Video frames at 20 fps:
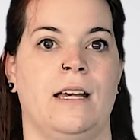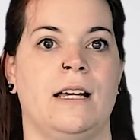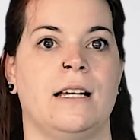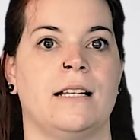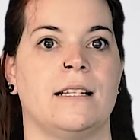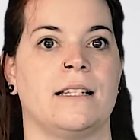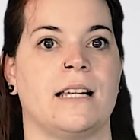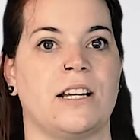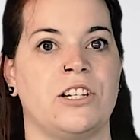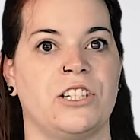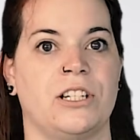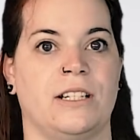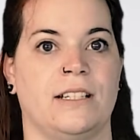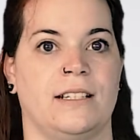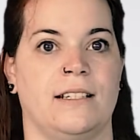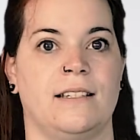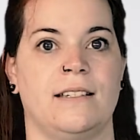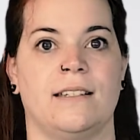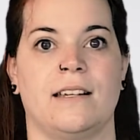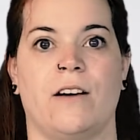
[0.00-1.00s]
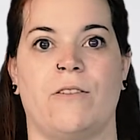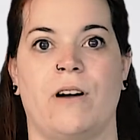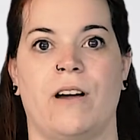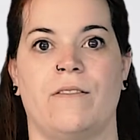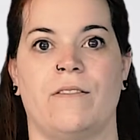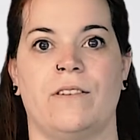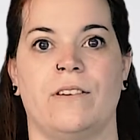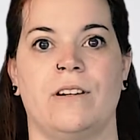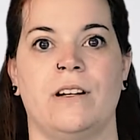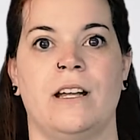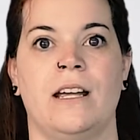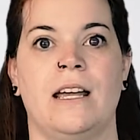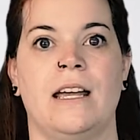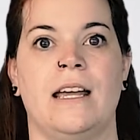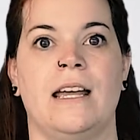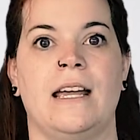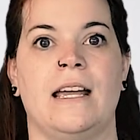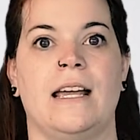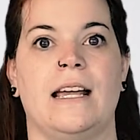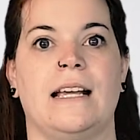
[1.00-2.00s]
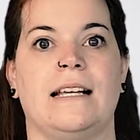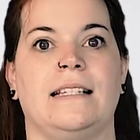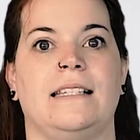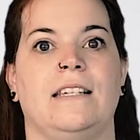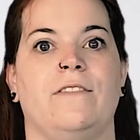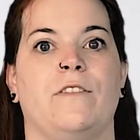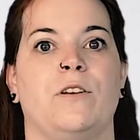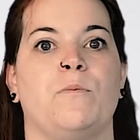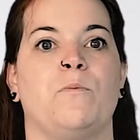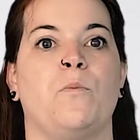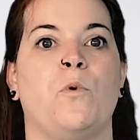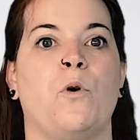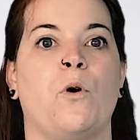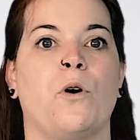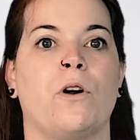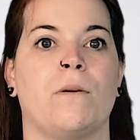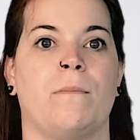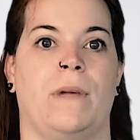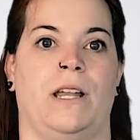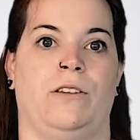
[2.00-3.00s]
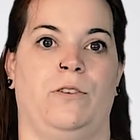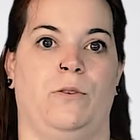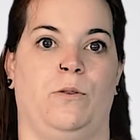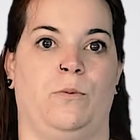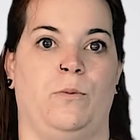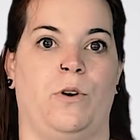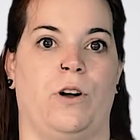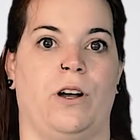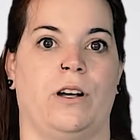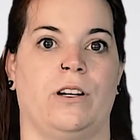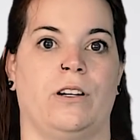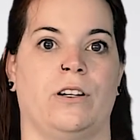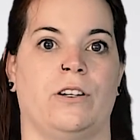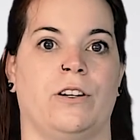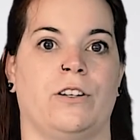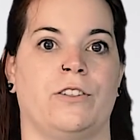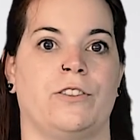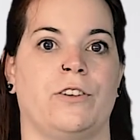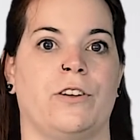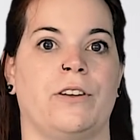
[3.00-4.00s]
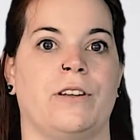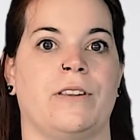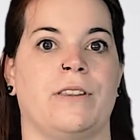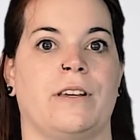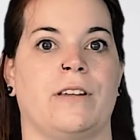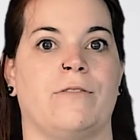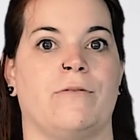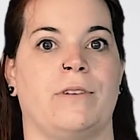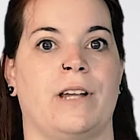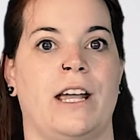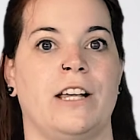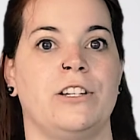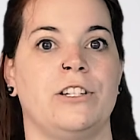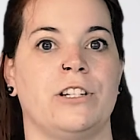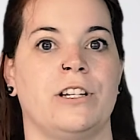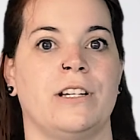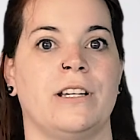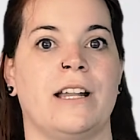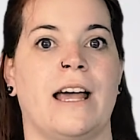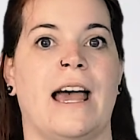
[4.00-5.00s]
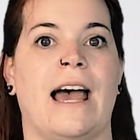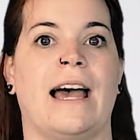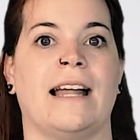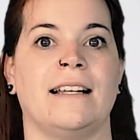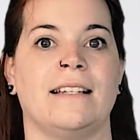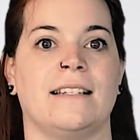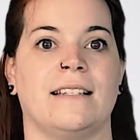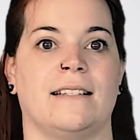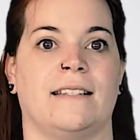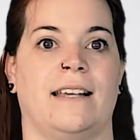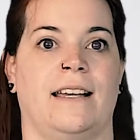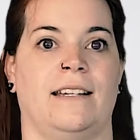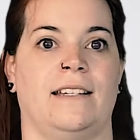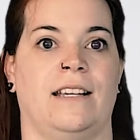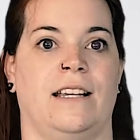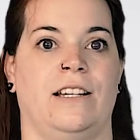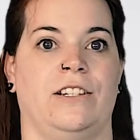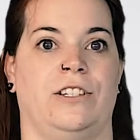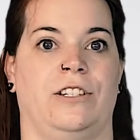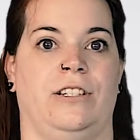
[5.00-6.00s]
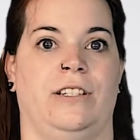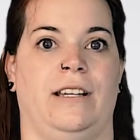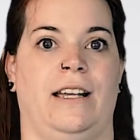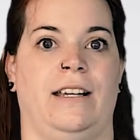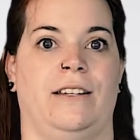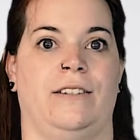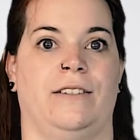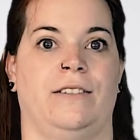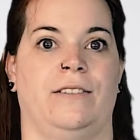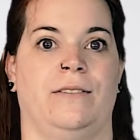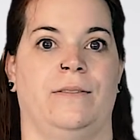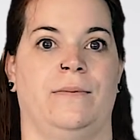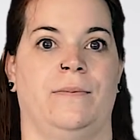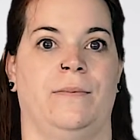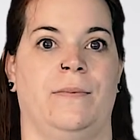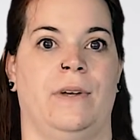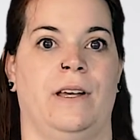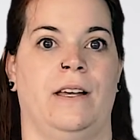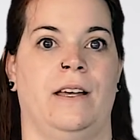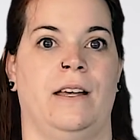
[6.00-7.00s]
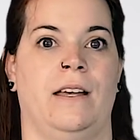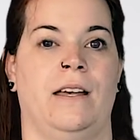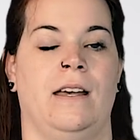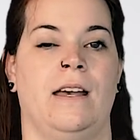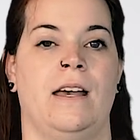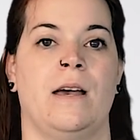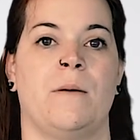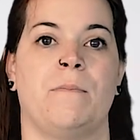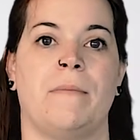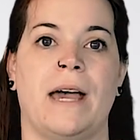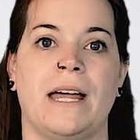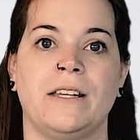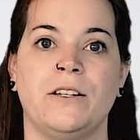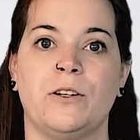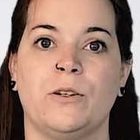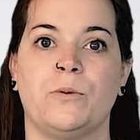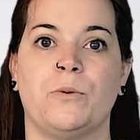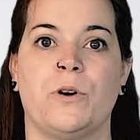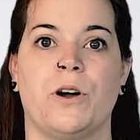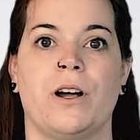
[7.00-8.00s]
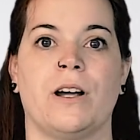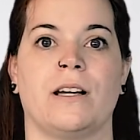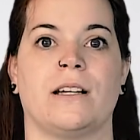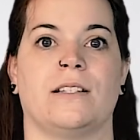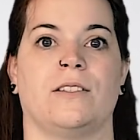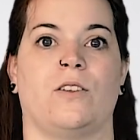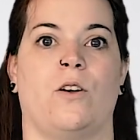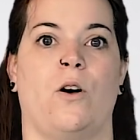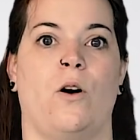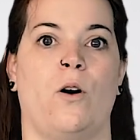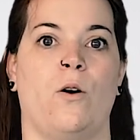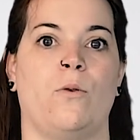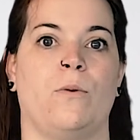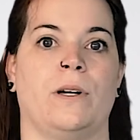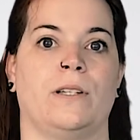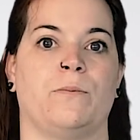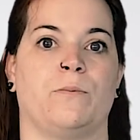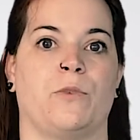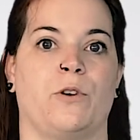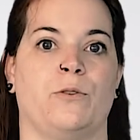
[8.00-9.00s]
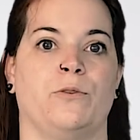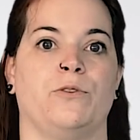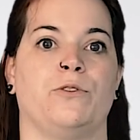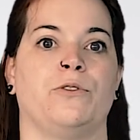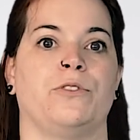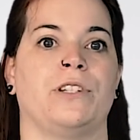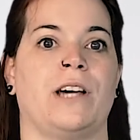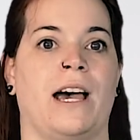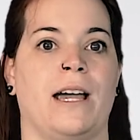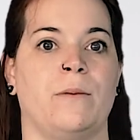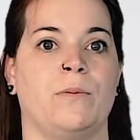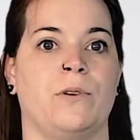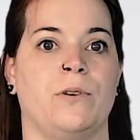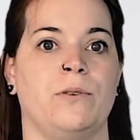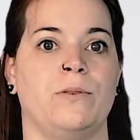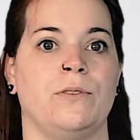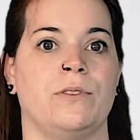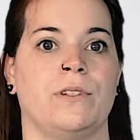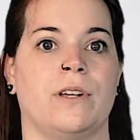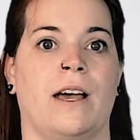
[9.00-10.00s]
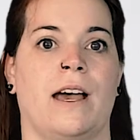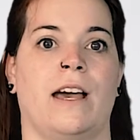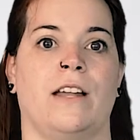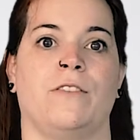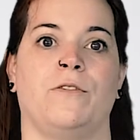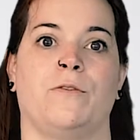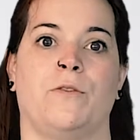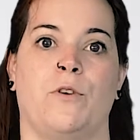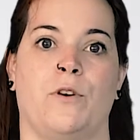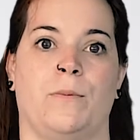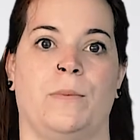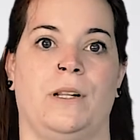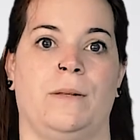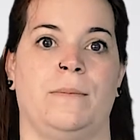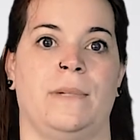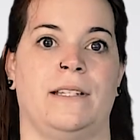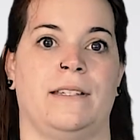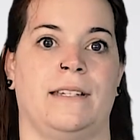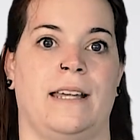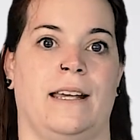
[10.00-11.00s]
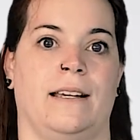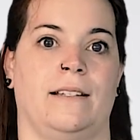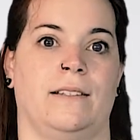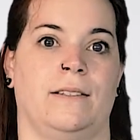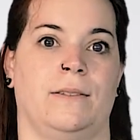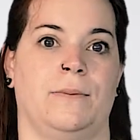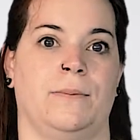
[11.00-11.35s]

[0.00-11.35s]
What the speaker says: Such a list, however, is even more manual work concerning the creation and the citation later. Manual work is always prone to typos and formal mistakes.